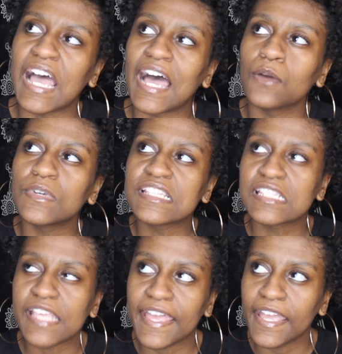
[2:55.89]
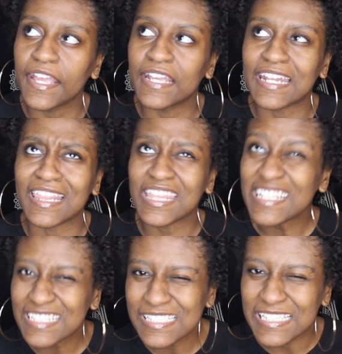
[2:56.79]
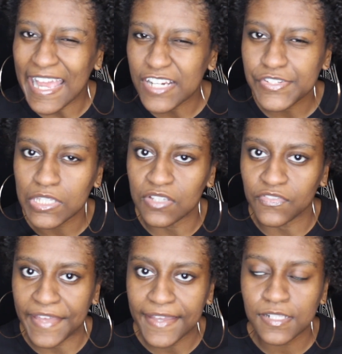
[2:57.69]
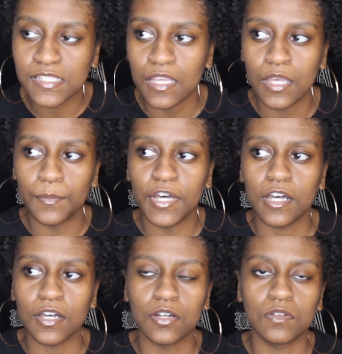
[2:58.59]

I would say, and I think this is actually a fact, but